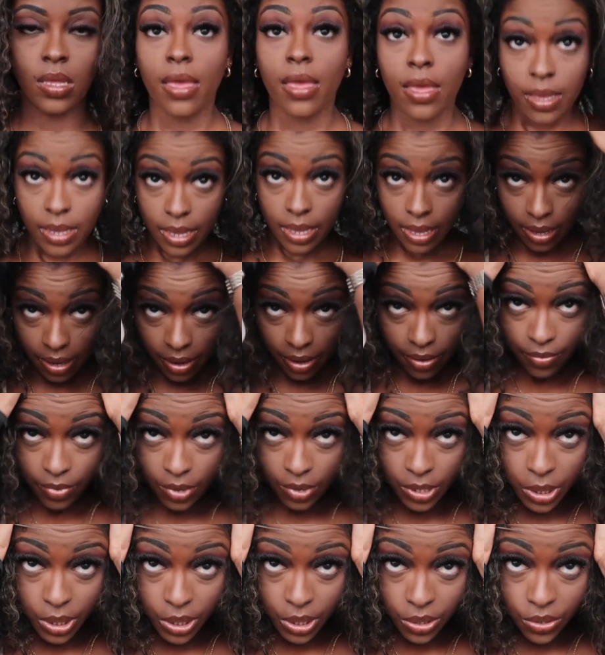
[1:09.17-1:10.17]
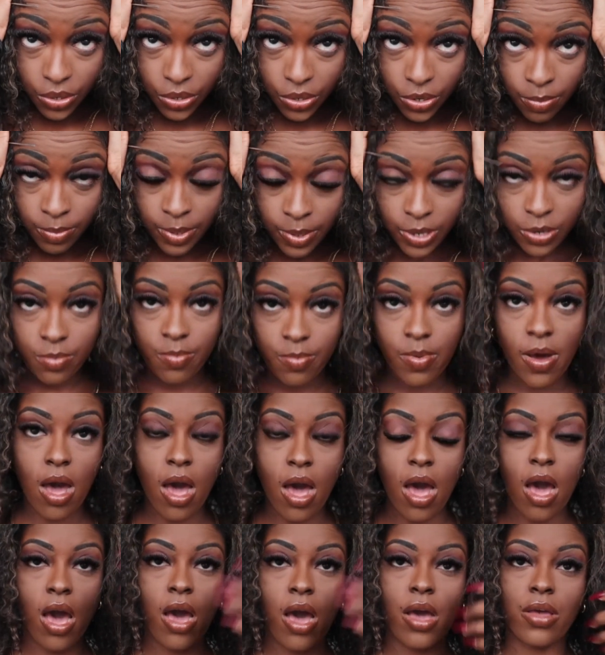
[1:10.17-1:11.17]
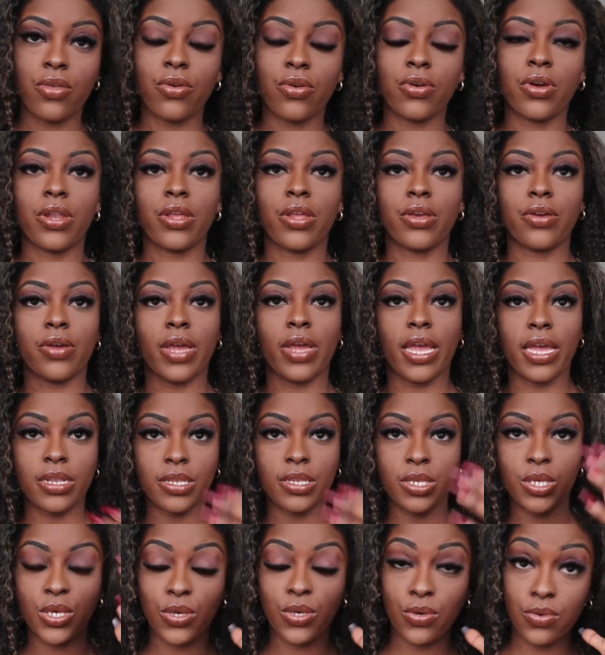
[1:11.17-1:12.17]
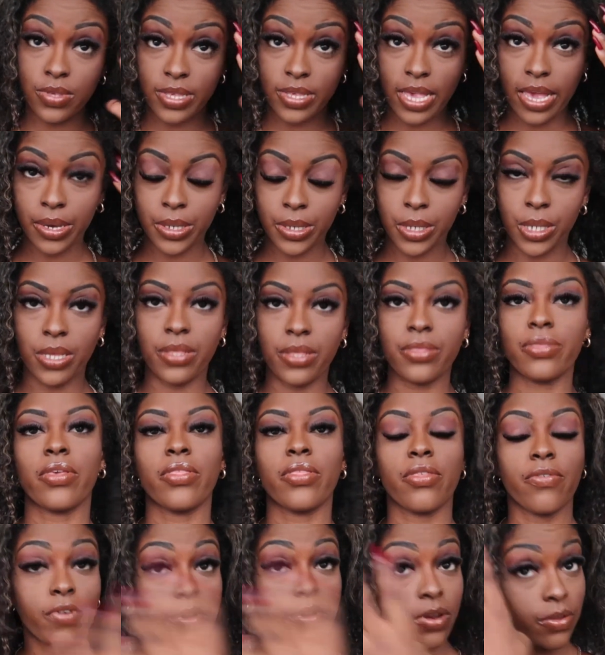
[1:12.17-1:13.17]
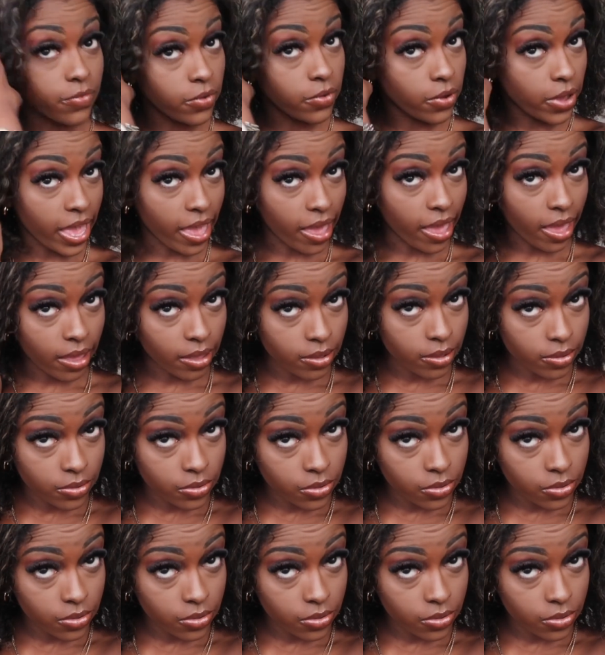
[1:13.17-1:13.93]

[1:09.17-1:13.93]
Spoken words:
Okay, once you've got your middle part, you're gonna create 2 sections at the front of your hair.